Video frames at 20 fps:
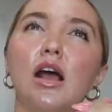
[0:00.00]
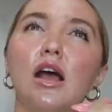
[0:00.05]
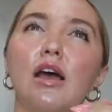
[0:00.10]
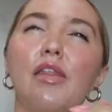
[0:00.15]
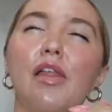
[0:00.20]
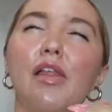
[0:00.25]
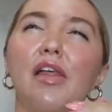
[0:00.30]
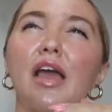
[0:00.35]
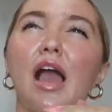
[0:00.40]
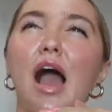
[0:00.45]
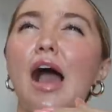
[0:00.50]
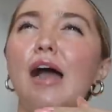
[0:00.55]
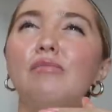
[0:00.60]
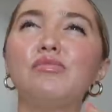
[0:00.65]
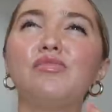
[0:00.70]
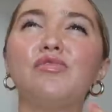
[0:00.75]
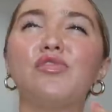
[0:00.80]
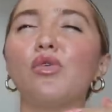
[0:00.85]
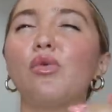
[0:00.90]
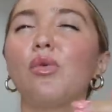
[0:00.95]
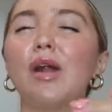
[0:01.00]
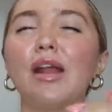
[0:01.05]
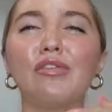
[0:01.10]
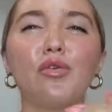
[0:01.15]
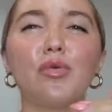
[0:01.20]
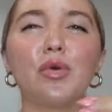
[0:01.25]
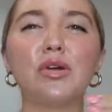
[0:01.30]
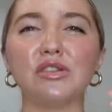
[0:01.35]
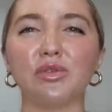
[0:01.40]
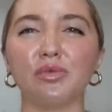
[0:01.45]
but like I'm for whatever
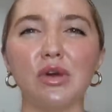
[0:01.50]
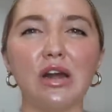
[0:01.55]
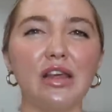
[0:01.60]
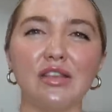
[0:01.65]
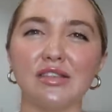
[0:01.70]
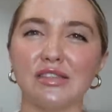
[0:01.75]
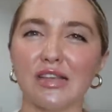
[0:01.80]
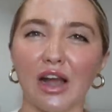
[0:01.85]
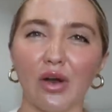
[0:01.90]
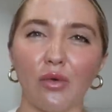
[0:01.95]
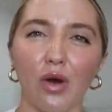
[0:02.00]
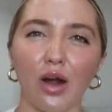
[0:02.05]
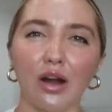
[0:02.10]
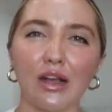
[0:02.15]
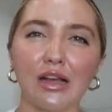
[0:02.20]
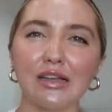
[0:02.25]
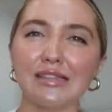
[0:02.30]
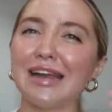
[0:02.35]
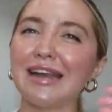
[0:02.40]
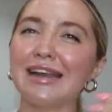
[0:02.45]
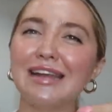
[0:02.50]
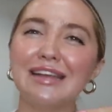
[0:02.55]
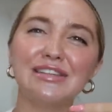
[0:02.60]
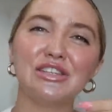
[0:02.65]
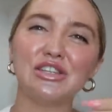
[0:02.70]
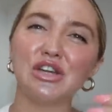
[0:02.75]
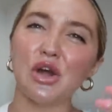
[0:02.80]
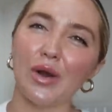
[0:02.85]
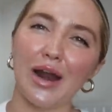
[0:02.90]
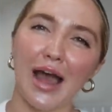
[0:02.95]
reason reading the second one because I need to
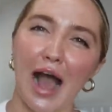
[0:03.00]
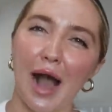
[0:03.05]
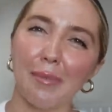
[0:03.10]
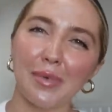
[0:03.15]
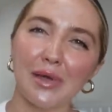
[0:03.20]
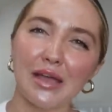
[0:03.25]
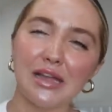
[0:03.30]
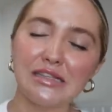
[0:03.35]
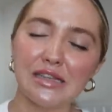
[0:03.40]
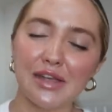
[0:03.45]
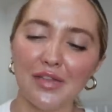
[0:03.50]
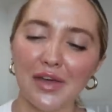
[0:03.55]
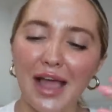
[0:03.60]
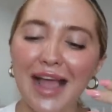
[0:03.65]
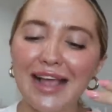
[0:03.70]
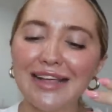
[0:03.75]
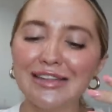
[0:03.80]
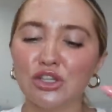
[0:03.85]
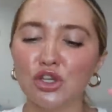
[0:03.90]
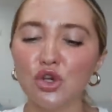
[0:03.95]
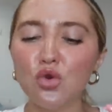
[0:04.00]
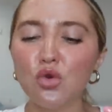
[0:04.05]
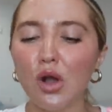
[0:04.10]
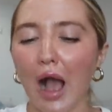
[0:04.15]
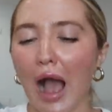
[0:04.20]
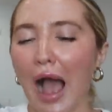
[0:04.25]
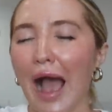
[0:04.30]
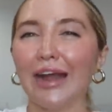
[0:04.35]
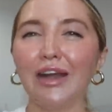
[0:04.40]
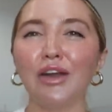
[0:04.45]
know what happens. I'm like I do
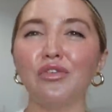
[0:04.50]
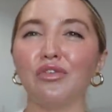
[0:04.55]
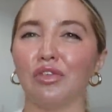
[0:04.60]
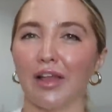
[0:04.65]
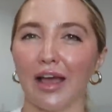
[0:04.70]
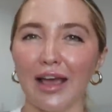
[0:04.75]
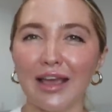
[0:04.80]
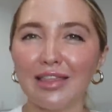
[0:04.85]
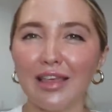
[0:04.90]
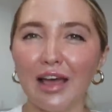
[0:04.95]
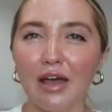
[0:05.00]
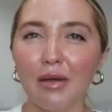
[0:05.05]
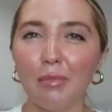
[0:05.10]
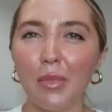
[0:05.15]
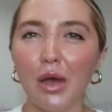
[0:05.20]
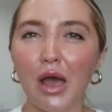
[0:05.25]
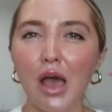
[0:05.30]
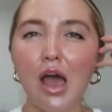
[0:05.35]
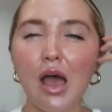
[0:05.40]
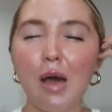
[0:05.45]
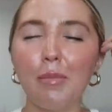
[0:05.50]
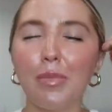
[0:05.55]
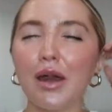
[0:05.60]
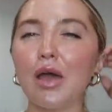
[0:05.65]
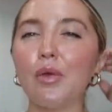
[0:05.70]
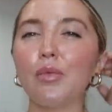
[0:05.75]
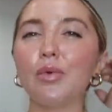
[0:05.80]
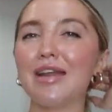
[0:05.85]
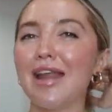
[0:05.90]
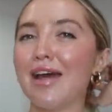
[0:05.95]
kind of like them, but
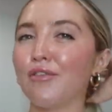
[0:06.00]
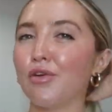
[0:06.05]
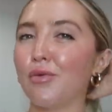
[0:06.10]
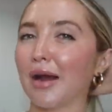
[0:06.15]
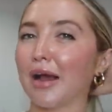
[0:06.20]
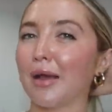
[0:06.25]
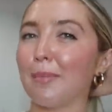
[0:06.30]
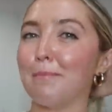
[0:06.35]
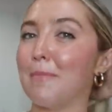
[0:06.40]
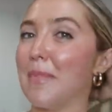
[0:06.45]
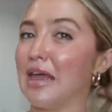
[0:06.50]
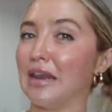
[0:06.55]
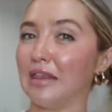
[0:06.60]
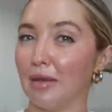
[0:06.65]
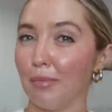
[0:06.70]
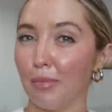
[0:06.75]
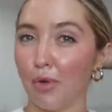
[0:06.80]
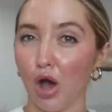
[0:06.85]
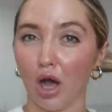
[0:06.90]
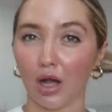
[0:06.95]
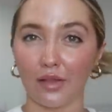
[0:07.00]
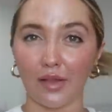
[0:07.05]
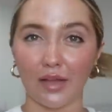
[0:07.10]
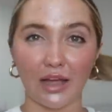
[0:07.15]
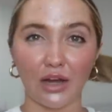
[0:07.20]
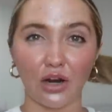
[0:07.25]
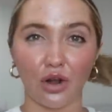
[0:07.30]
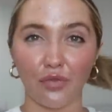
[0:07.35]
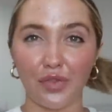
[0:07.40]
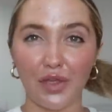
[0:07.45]
I would never recommend the book. Like
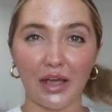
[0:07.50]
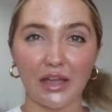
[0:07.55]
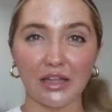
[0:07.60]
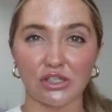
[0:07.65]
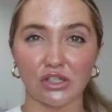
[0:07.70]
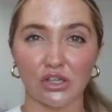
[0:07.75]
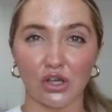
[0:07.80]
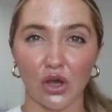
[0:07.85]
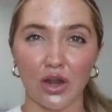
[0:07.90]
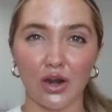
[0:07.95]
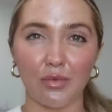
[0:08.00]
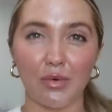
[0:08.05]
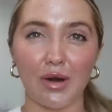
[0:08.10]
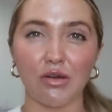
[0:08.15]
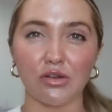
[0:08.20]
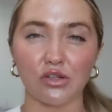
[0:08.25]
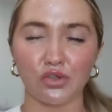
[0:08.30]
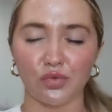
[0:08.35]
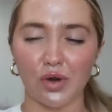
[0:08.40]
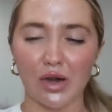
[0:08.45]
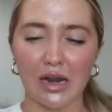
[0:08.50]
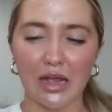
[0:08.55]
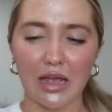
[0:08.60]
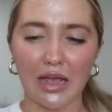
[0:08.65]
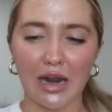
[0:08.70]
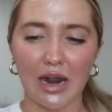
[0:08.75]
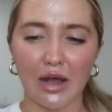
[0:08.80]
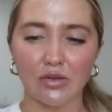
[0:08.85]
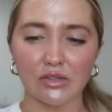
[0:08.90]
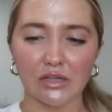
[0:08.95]
I don't think it's good. And when I was reading
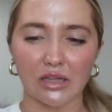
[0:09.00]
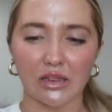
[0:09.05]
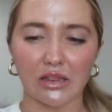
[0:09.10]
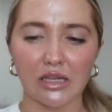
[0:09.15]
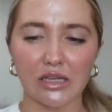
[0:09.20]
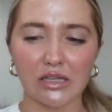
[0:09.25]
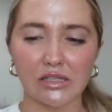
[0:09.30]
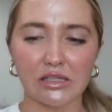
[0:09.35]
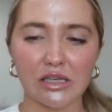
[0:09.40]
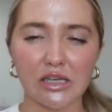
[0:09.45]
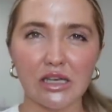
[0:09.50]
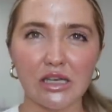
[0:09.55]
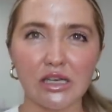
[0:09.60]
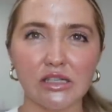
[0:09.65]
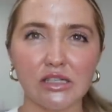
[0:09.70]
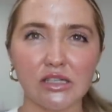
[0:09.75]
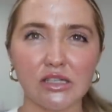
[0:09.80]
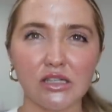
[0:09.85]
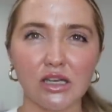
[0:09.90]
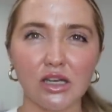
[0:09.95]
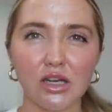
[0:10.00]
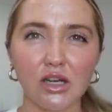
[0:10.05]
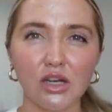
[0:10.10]
it, I was like, this is